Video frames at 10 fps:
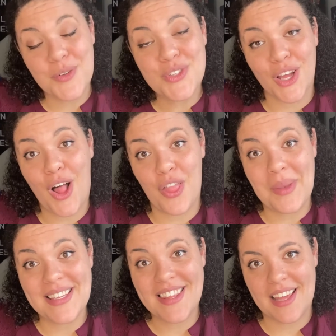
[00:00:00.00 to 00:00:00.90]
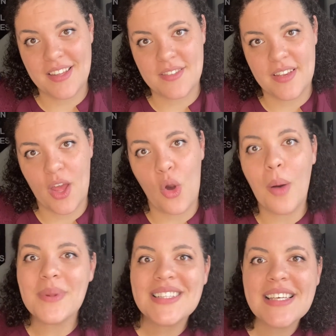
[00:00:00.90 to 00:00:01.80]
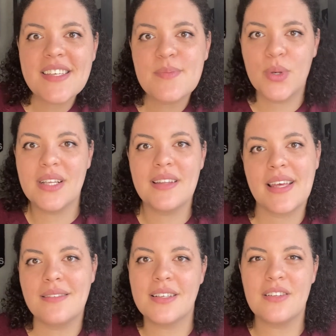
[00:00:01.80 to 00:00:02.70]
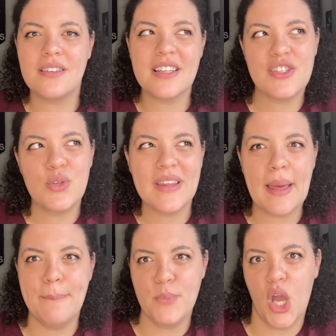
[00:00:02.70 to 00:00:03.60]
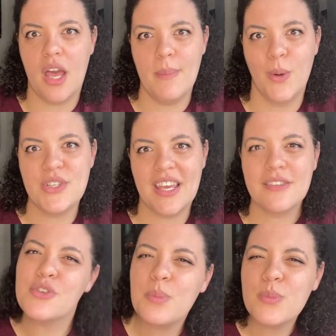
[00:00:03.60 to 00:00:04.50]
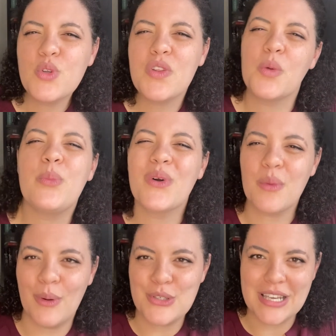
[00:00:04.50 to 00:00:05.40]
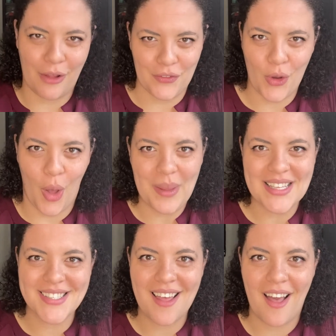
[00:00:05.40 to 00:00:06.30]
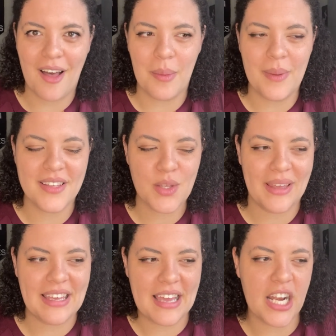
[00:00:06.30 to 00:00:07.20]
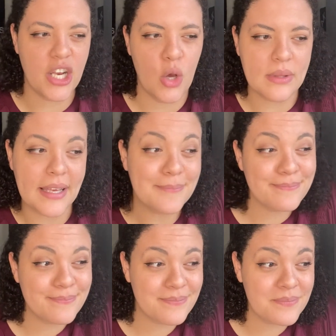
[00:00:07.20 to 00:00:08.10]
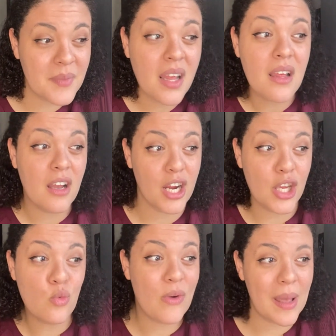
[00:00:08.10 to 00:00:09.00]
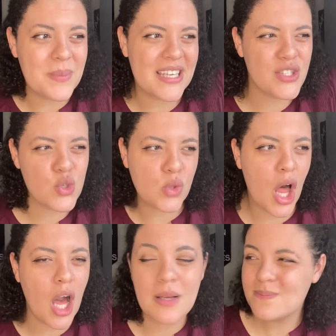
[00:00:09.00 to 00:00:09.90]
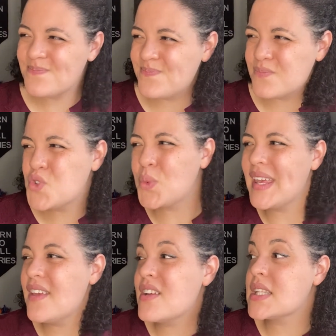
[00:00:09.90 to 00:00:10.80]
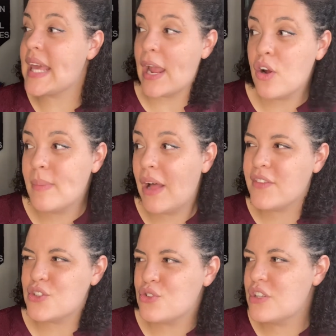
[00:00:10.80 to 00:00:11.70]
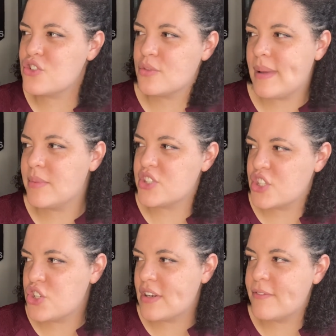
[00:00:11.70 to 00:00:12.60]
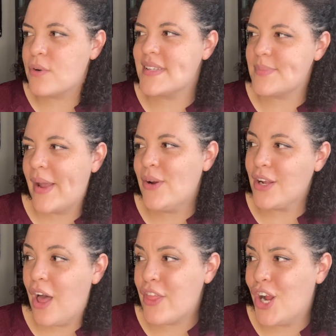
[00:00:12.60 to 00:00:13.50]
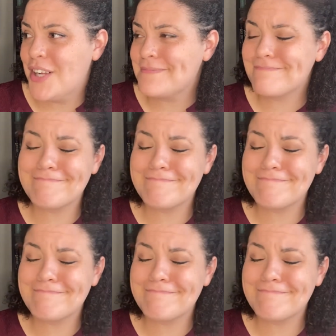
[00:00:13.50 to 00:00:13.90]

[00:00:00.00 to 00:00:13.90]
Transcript: you stuck all the way to the end of this video, please put like a little, let's do like a book emoji. Do a little book emoji down in the comments, so I can kind of know like, are you rambling too long? Do we even care about the traditional publishing journey for an aspiring author?